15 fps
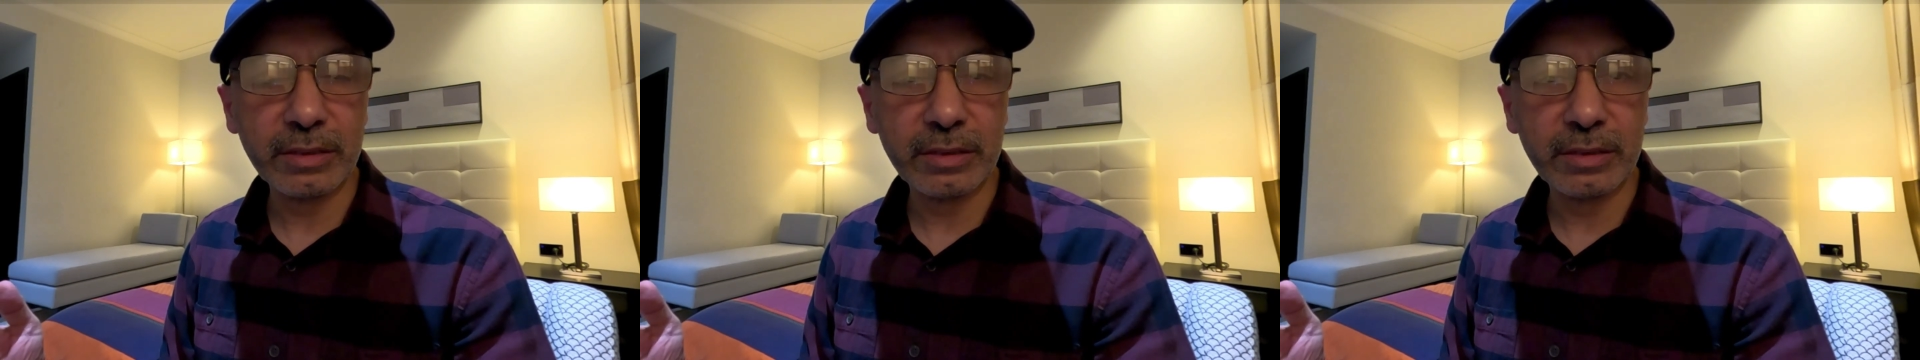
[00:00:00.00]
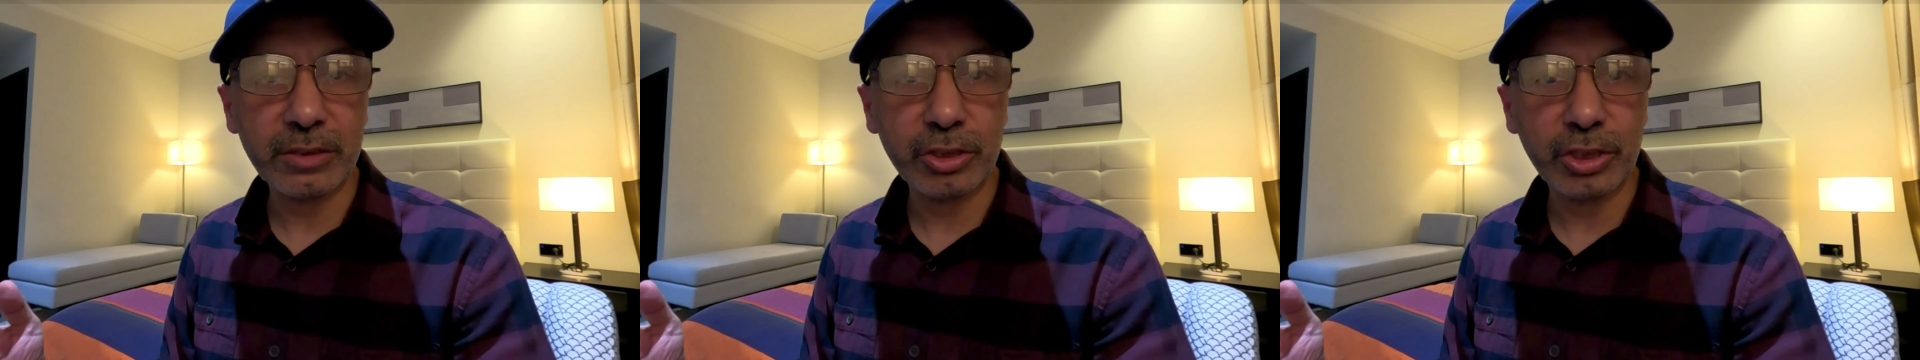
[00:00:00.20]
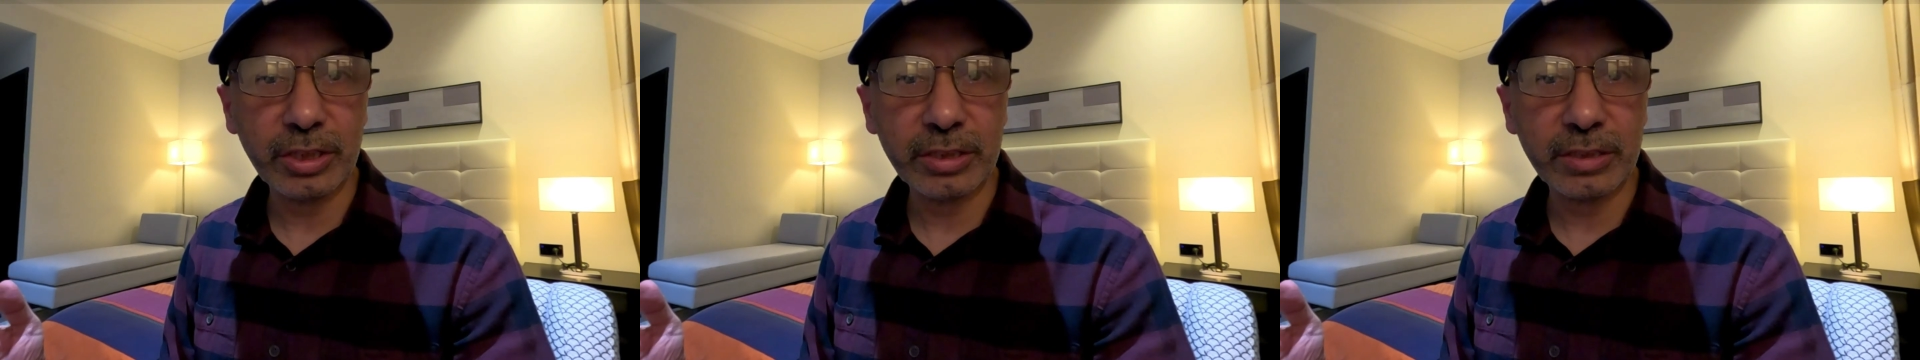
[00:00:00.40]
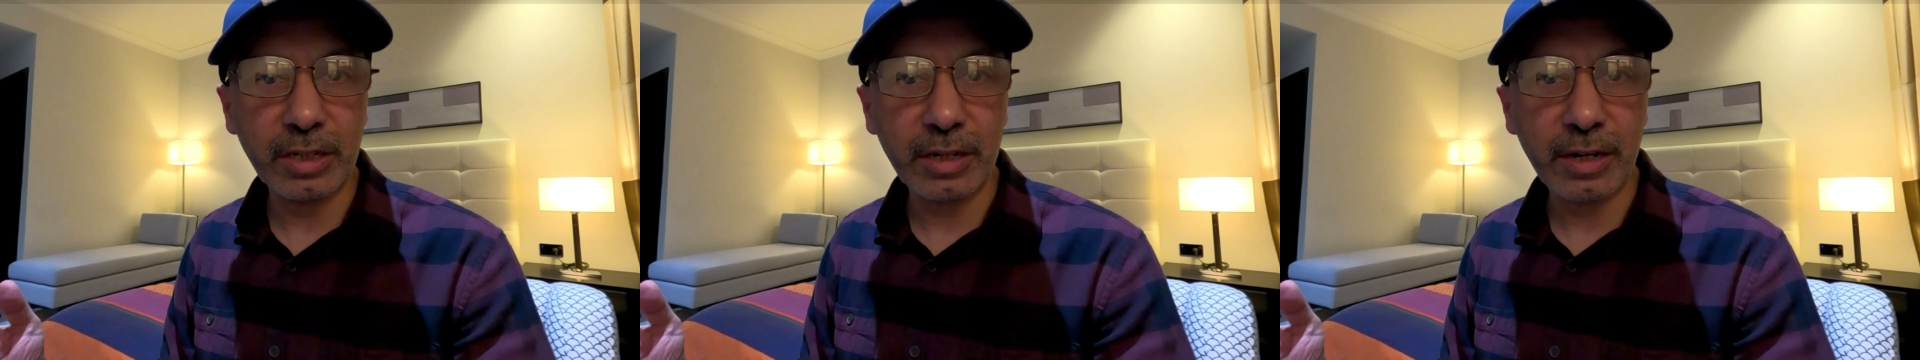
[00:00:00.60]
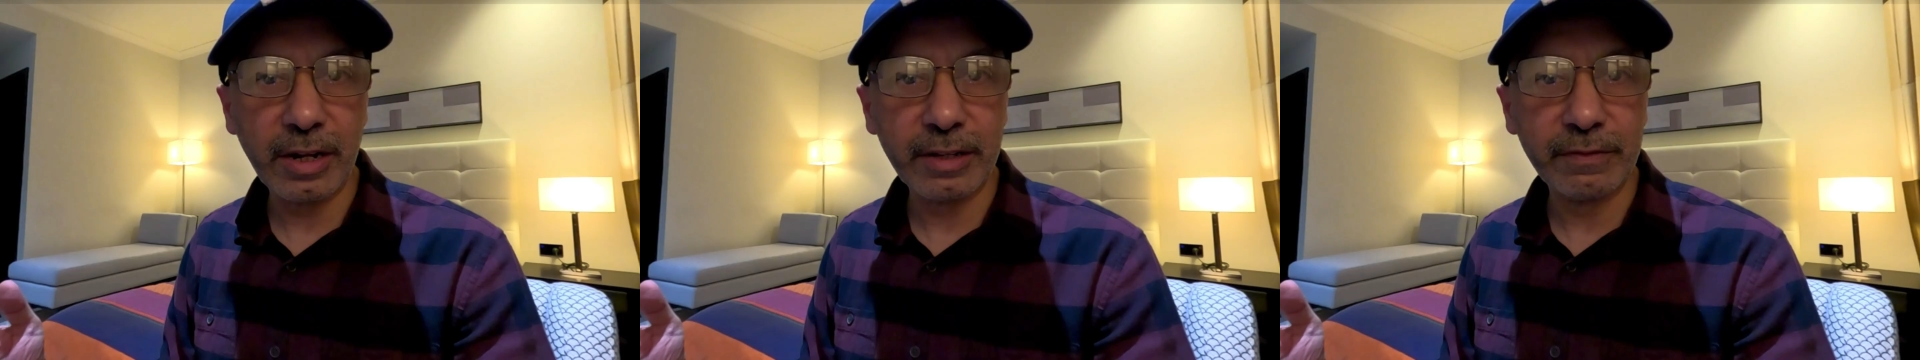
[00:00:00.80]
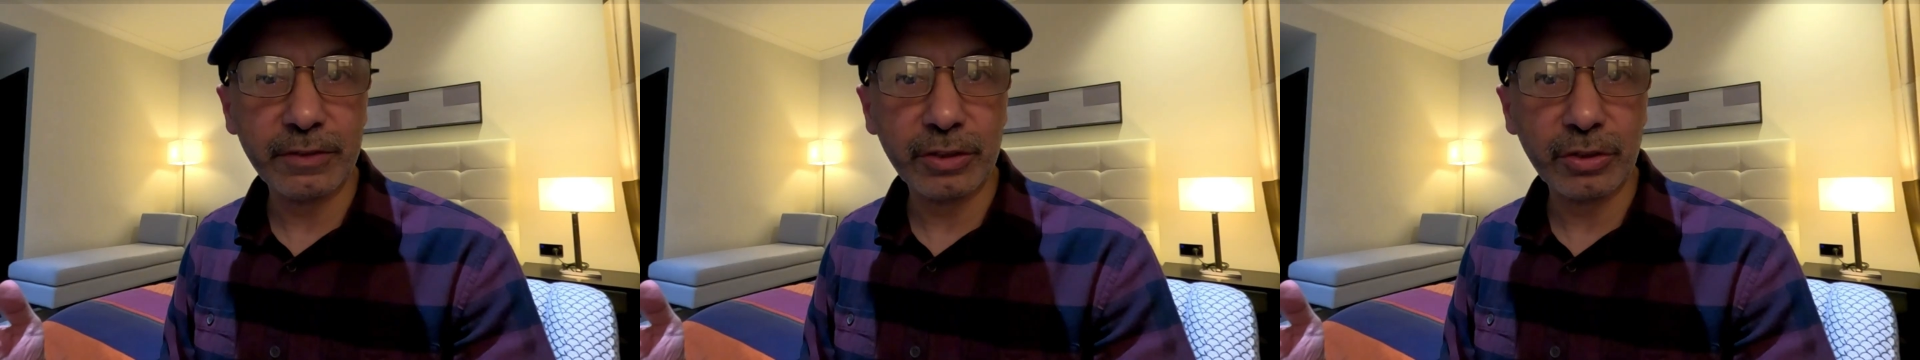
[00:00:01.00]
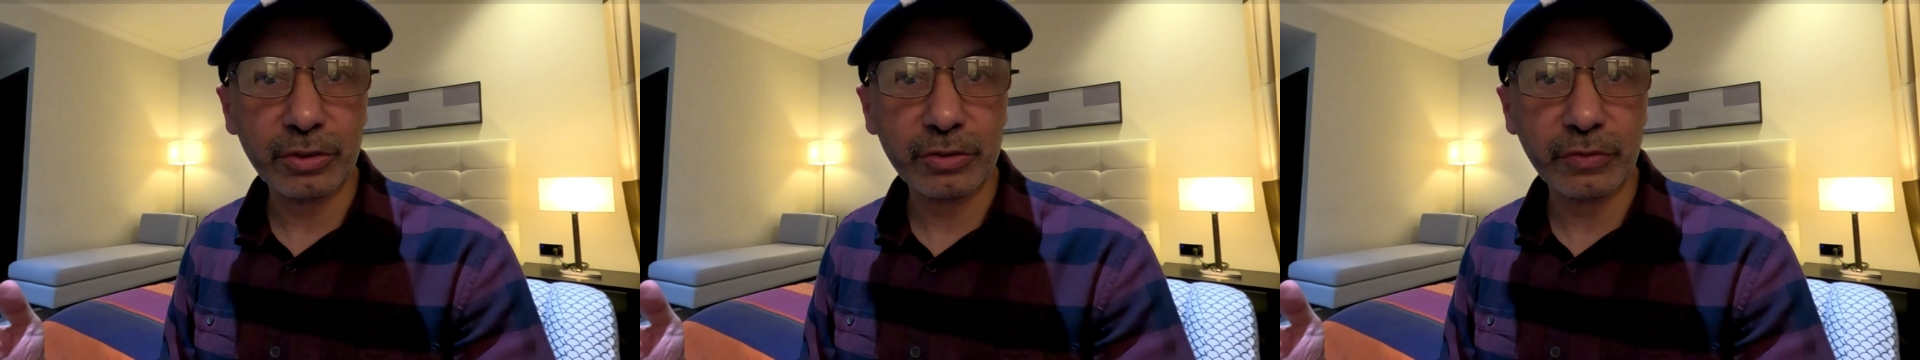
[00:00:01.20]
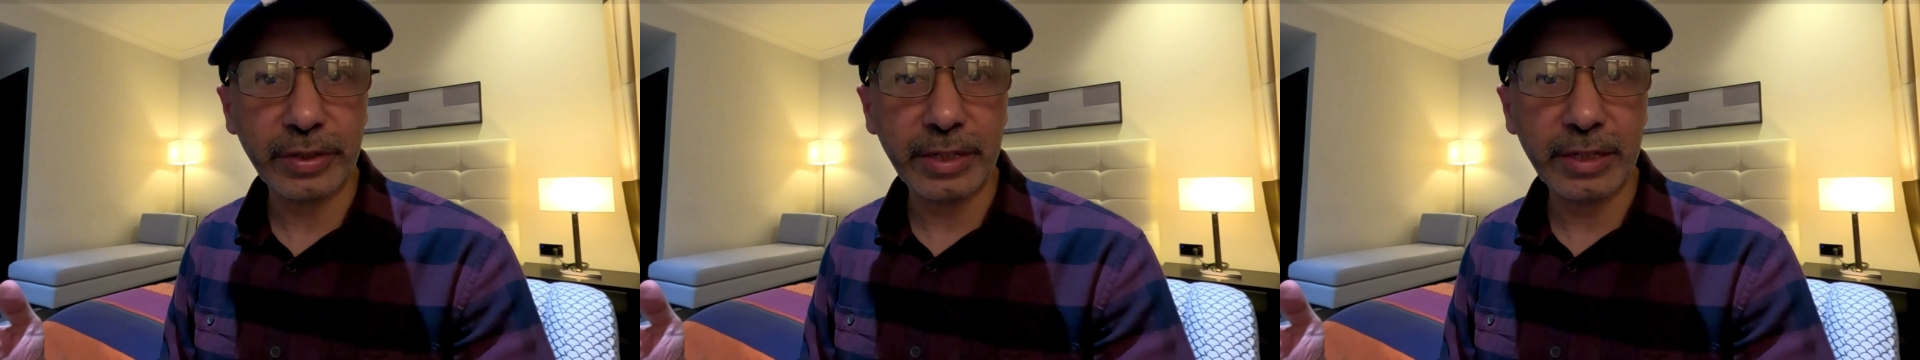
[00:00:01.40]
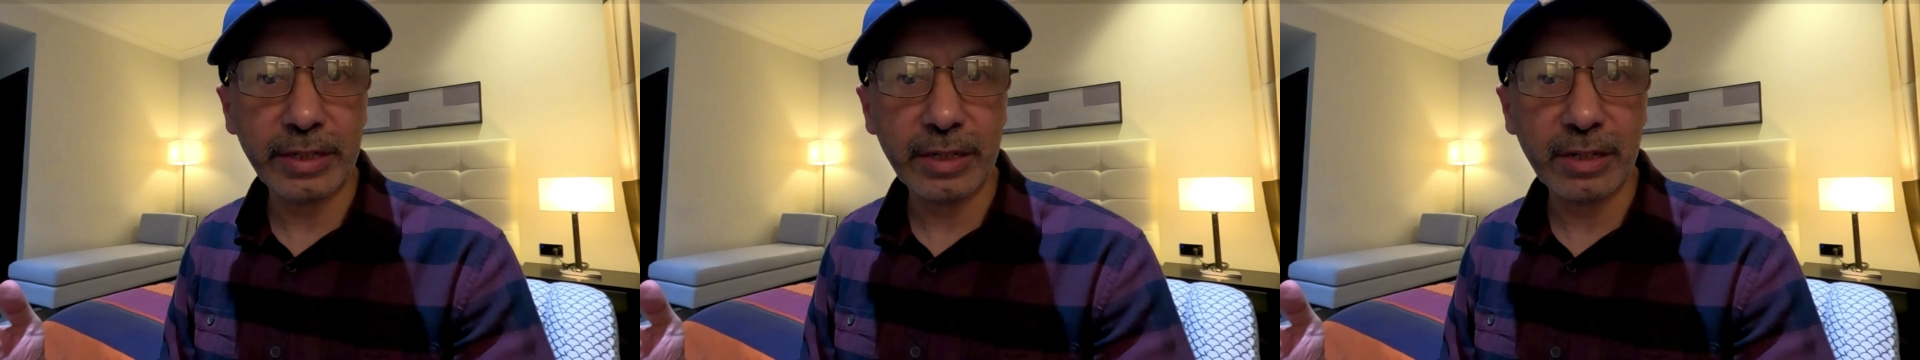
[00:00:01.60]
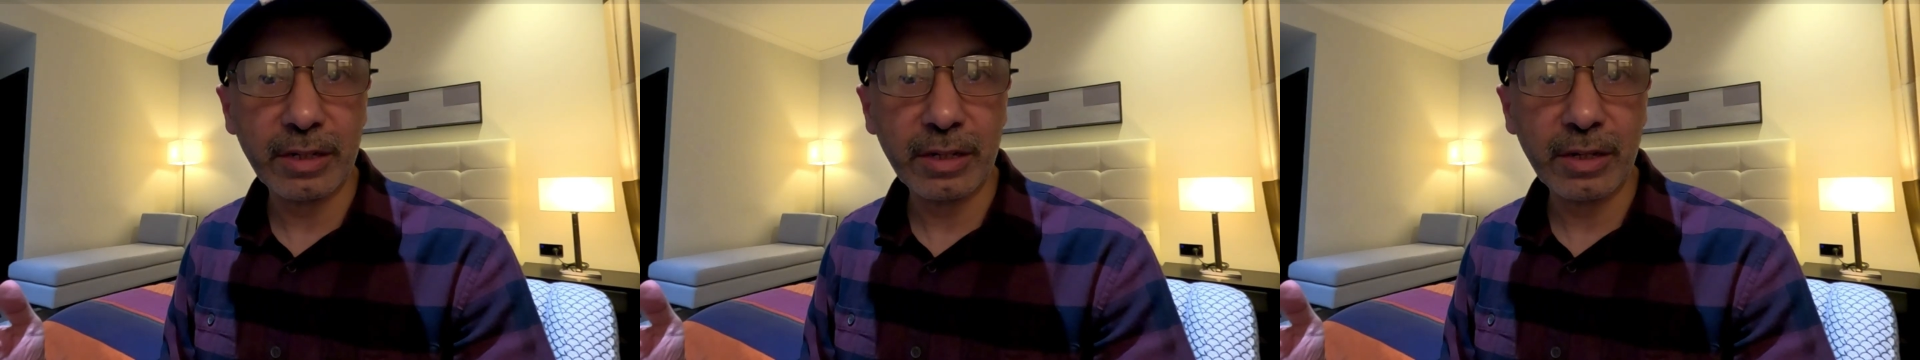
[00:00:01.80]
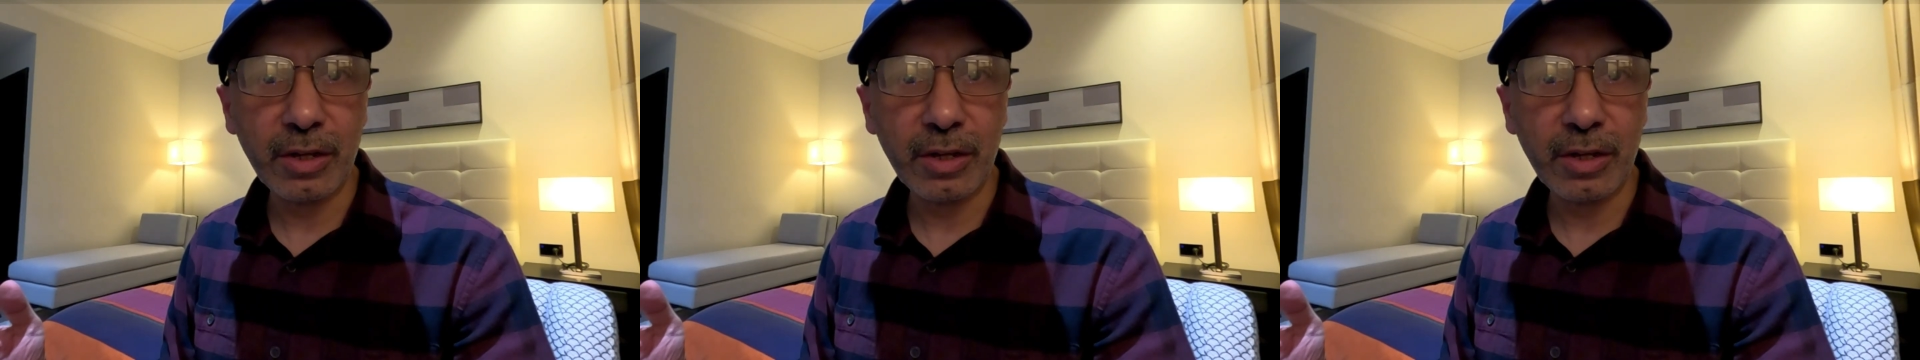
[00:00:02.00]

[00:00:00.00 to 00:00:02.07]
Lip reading: just arrived in Australia,